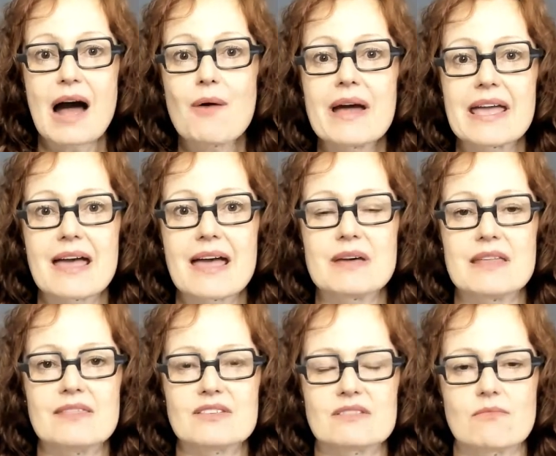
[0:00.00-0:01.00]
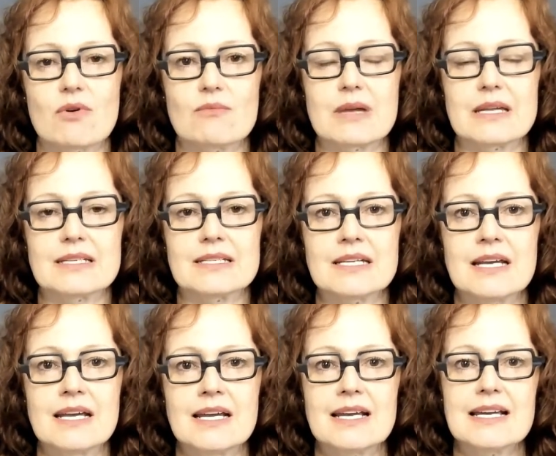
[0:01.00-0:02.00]
I am in this moment
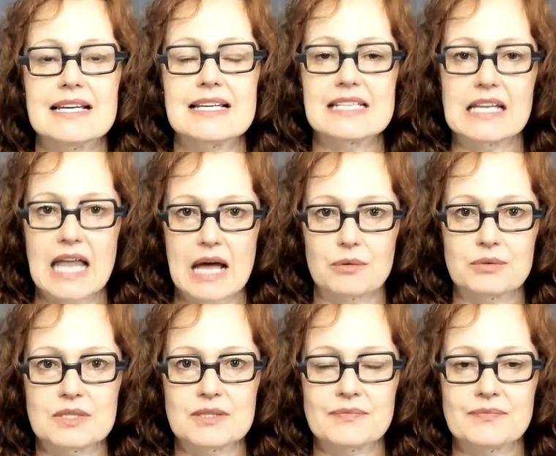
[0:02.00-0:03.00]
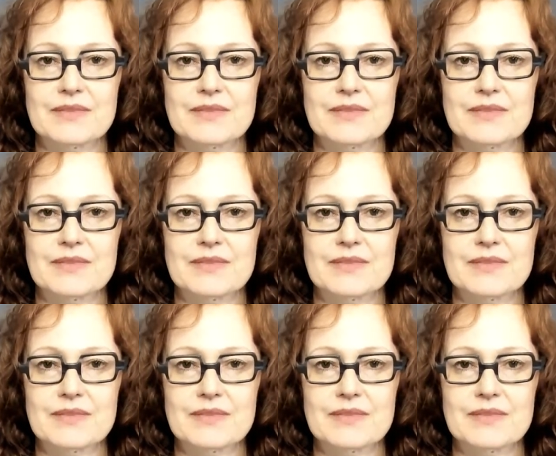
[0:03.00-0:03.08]
is allowed.